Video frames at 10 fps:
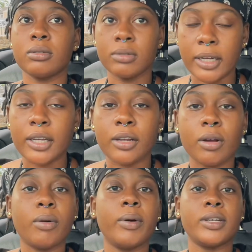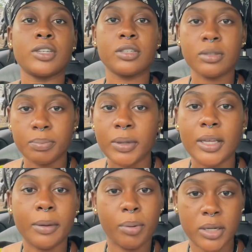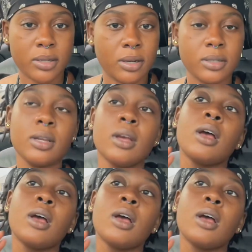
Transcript: letting go and just being present.